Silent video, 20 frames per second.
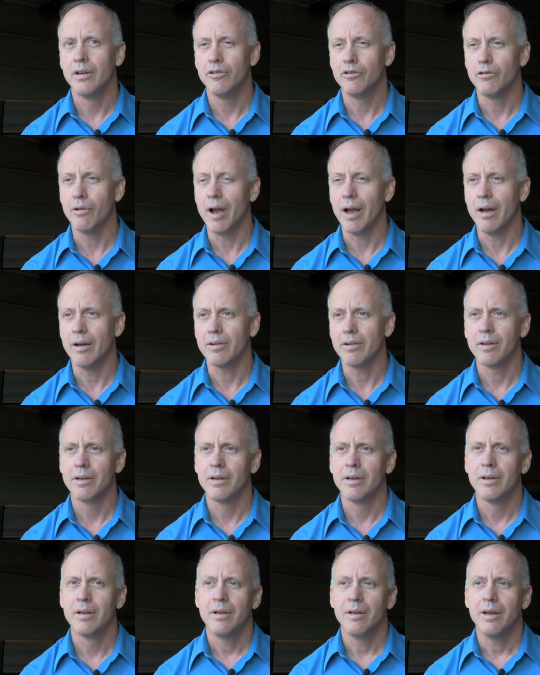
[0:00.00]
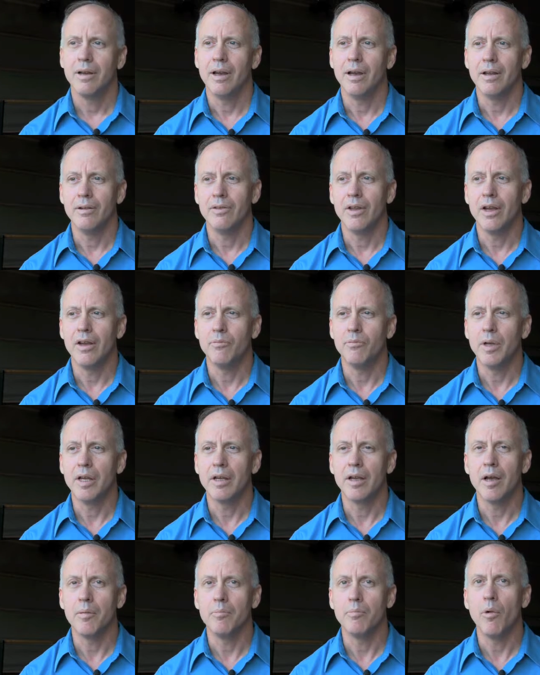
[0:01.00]
drought. And they've
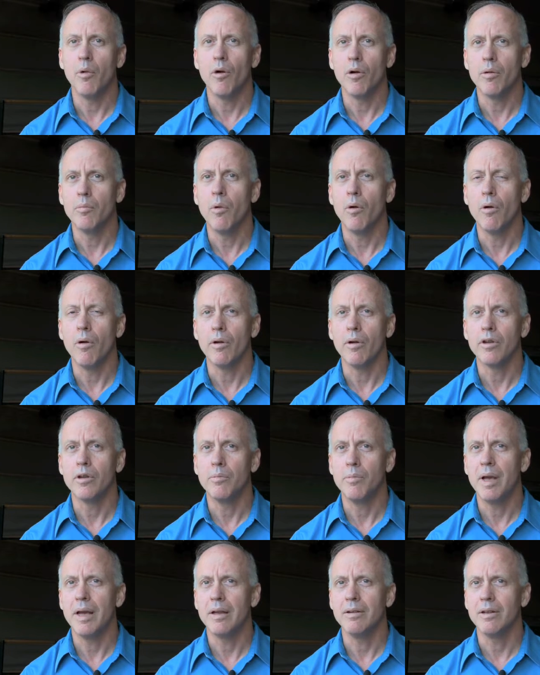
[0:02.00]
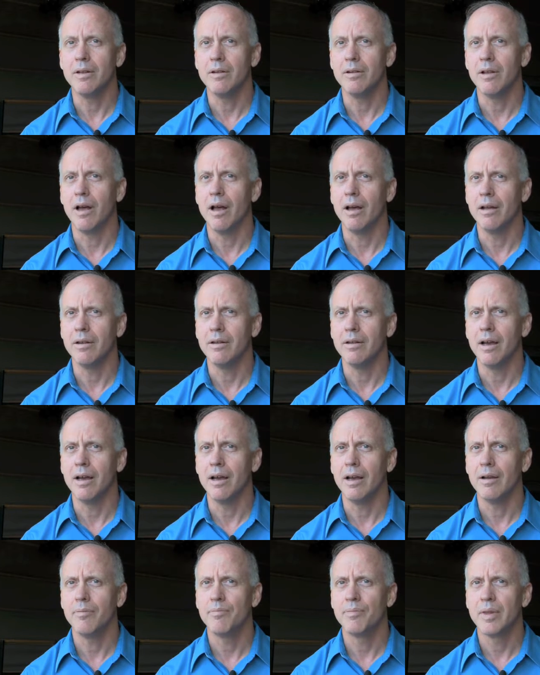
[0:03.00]
become more and more dependent
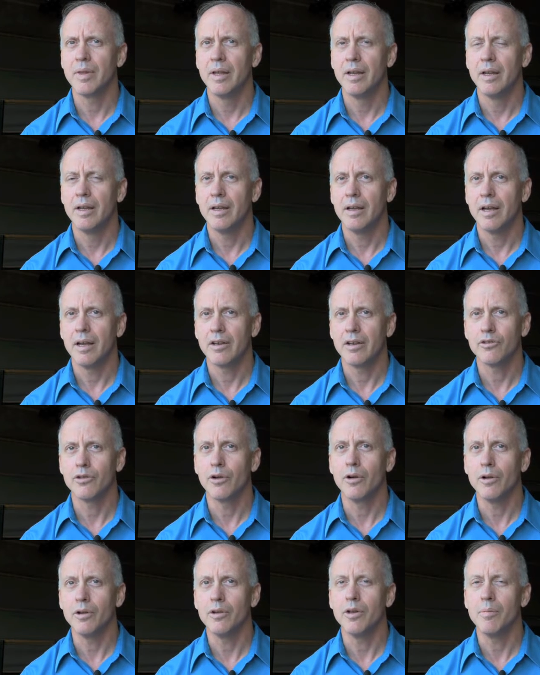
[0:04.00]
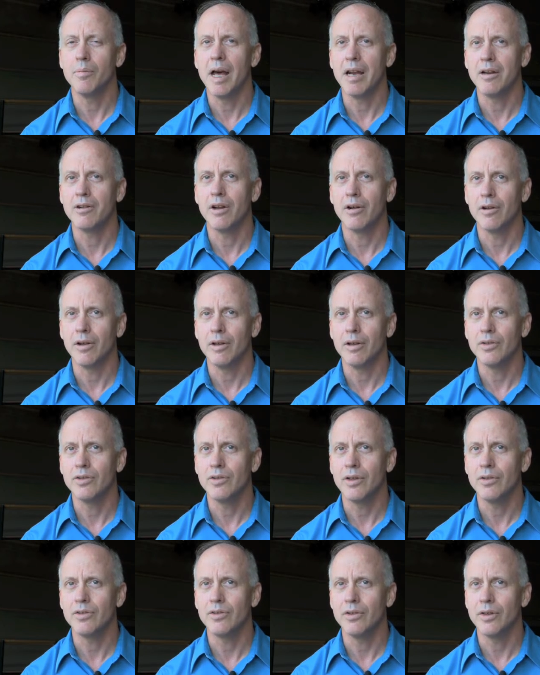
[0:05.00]
on external humanitarian
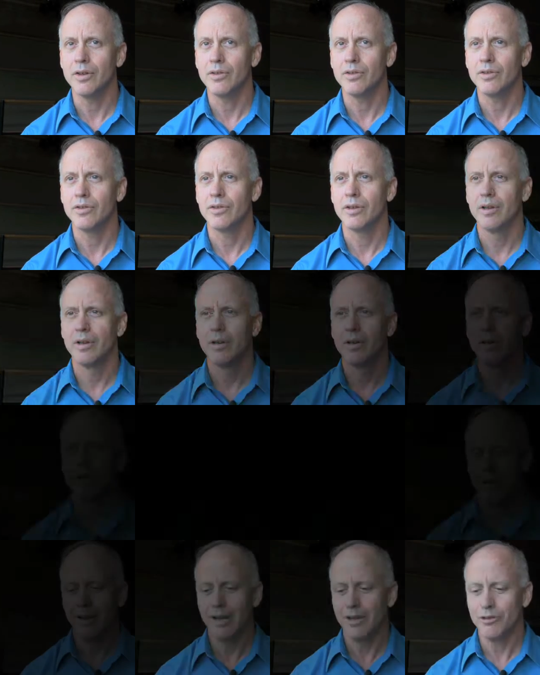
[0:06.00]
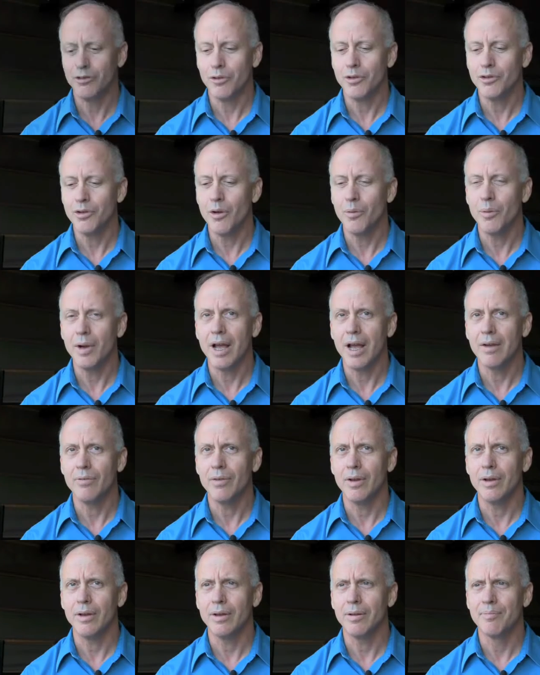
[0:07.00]
assistance. As a result, we have
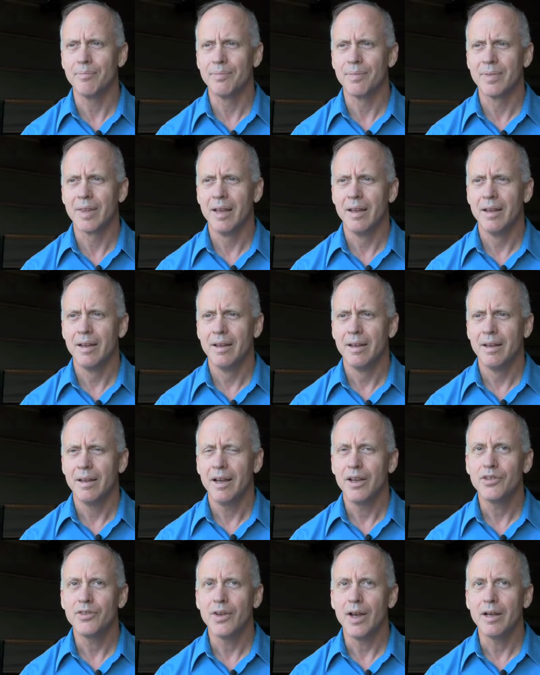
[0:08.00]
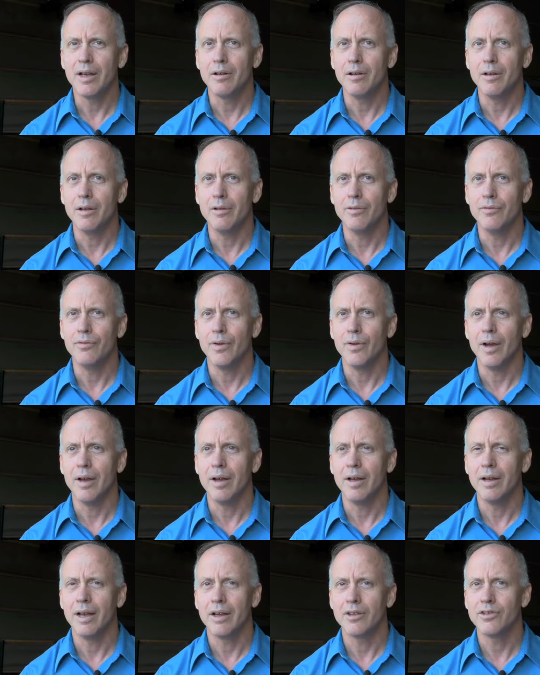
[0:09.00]
a cycle of
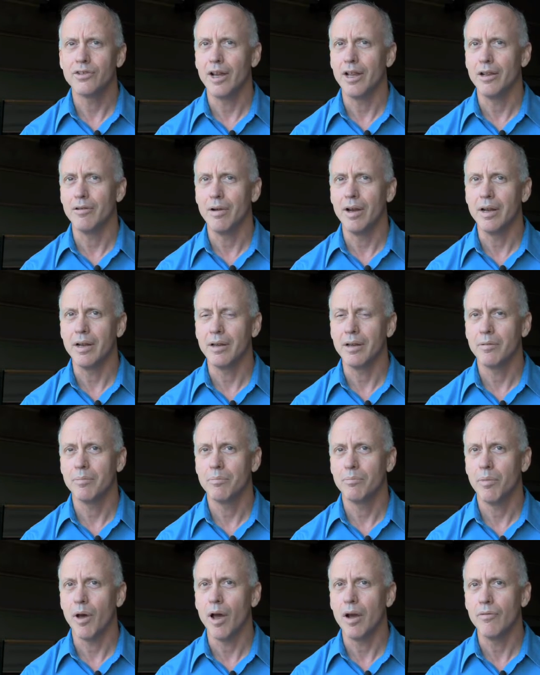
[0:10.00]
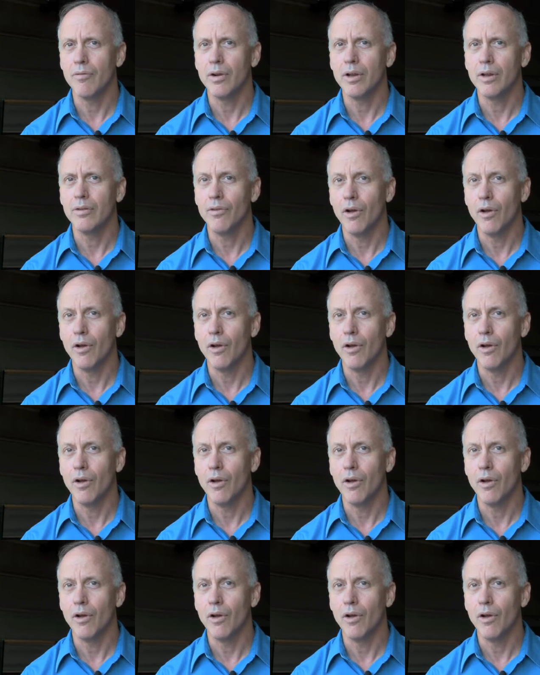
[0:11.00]
accelerating poverty,